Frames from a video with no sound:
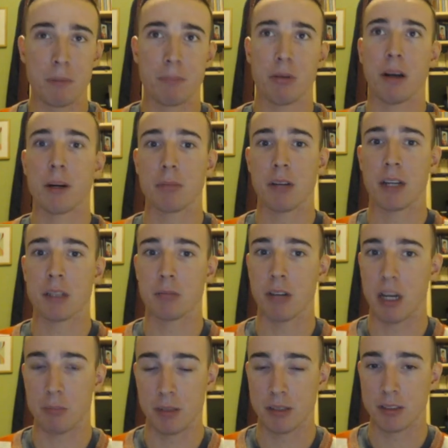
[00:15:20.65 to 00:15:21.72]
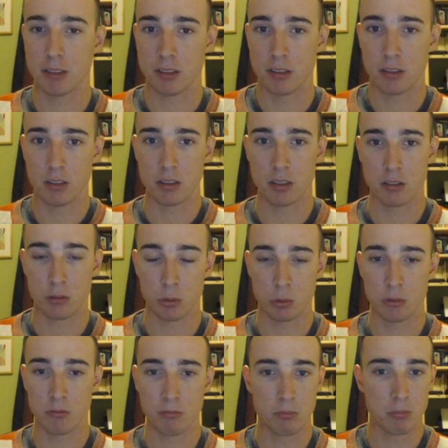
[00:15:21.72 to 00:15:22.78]
player playing the black pieces
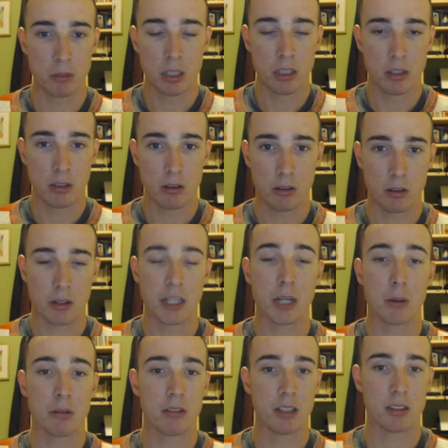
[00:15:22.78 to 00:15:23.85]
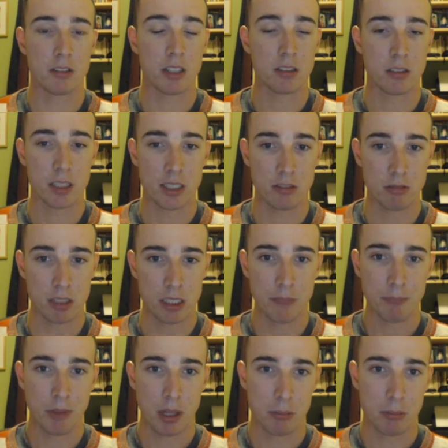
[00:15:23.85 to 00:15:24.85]
drew or equalized rather easily.